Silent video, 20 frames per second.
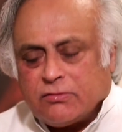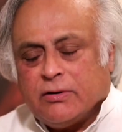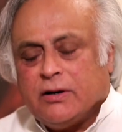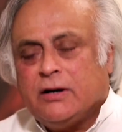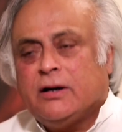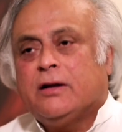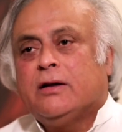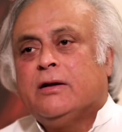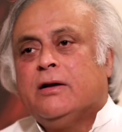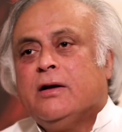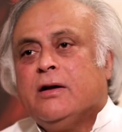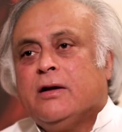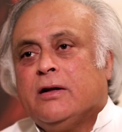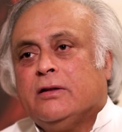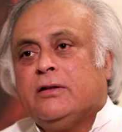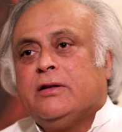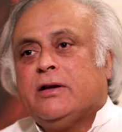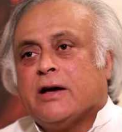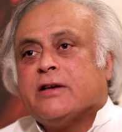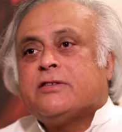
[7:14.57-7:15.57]
really
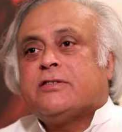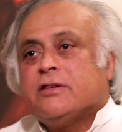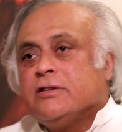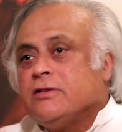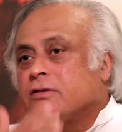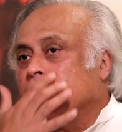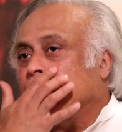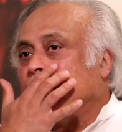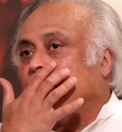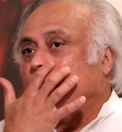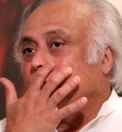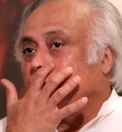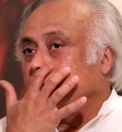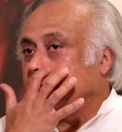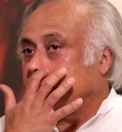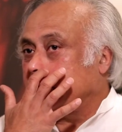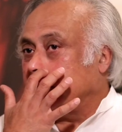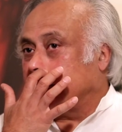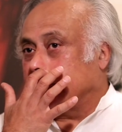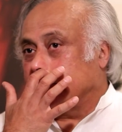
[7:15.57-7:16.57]
the essence of
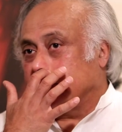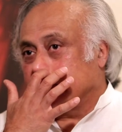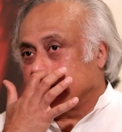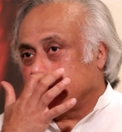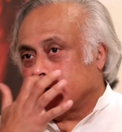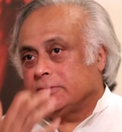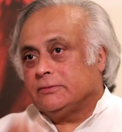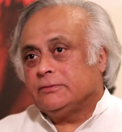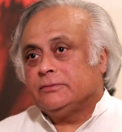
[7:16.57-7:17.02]
forums like this.